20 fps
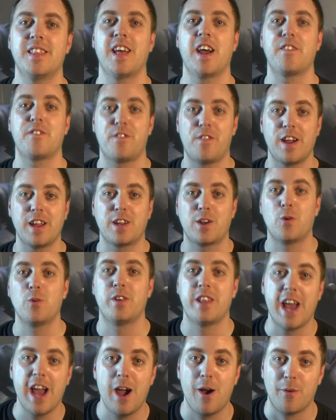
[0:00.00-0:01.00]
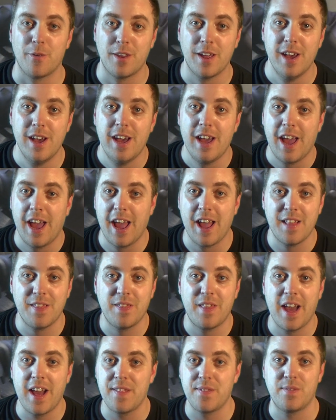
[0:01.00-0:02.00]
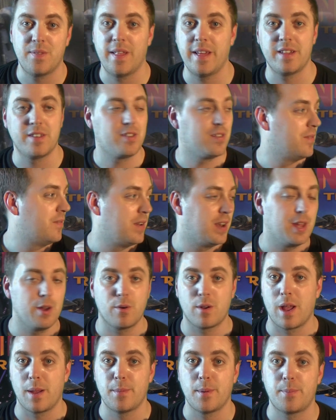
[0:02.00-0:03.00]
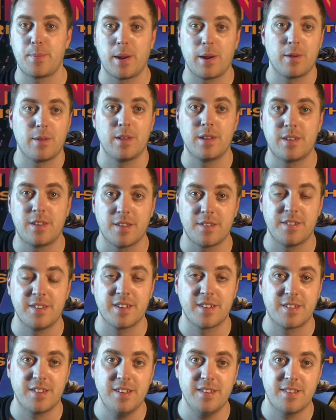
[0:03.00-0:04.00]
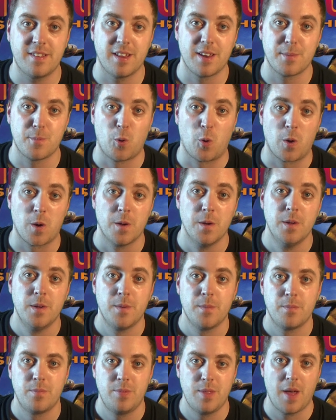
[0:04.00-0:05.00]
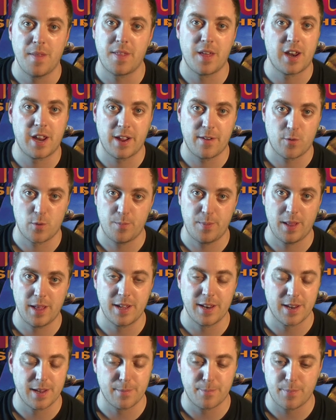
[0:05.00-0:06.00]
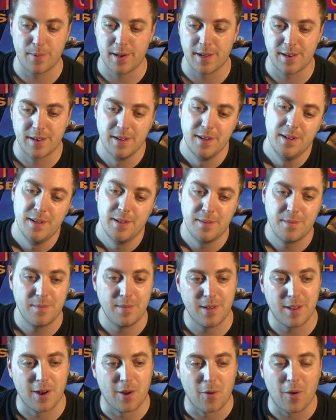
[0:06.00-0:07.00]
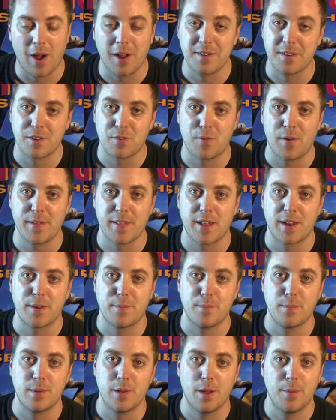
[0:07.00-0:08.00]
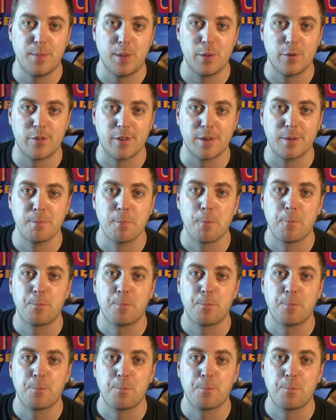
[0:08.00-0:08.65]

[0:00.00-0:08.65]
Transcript: that fight go down and that this video game apparently doesn't exist anymore. Not that I ever played it, but, you know, I just find that amusing.